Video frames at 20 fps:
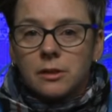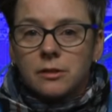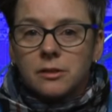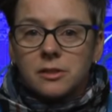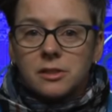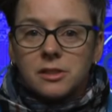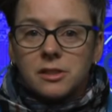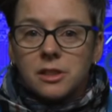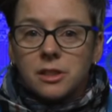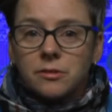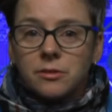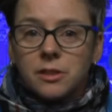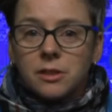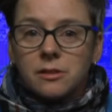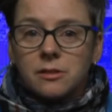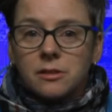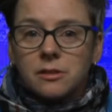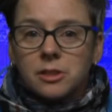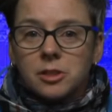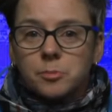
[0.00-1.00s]
The
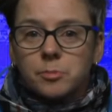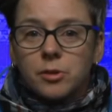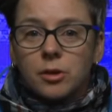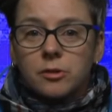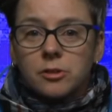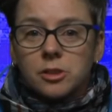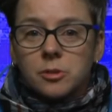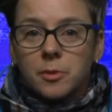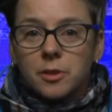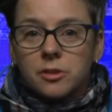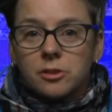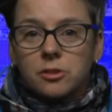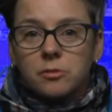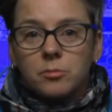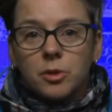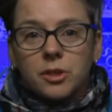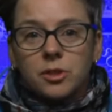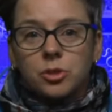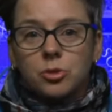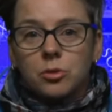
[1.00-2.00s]
series is sponsored
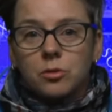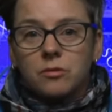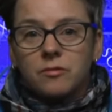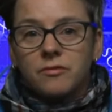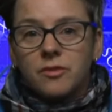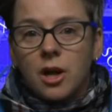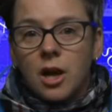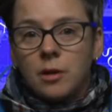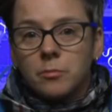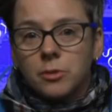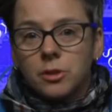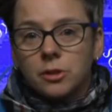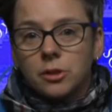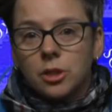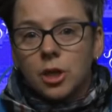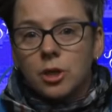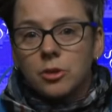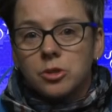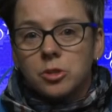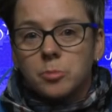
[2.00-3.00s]
by Dawn Farm and
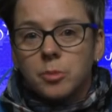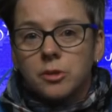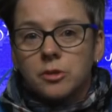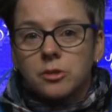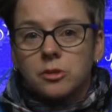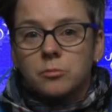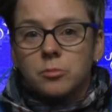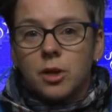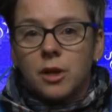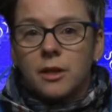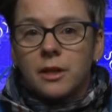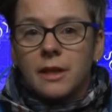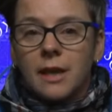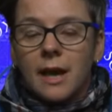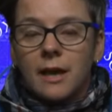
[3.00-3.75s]
co sponsored by the